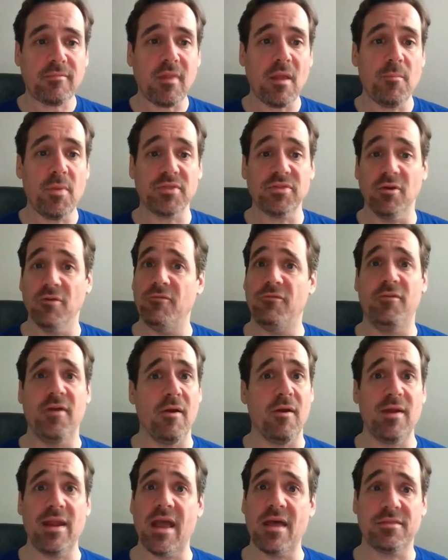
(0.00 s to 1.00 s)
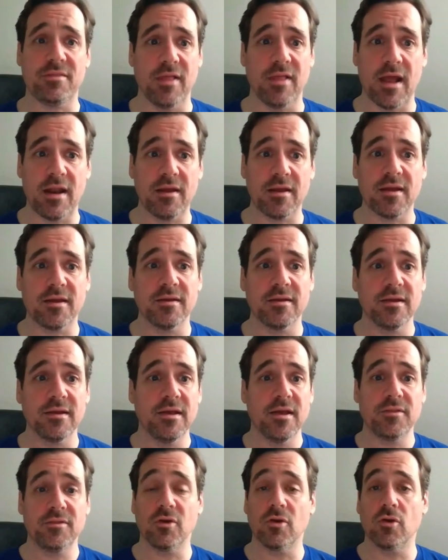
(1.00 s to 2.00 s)
But they're very athletic.
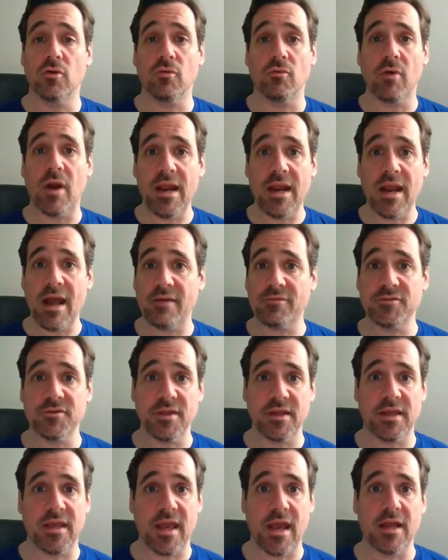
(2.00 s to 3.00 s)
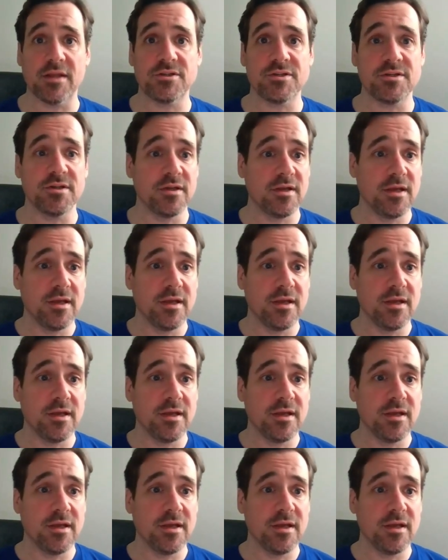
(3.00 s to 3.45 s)
They're great after the catch.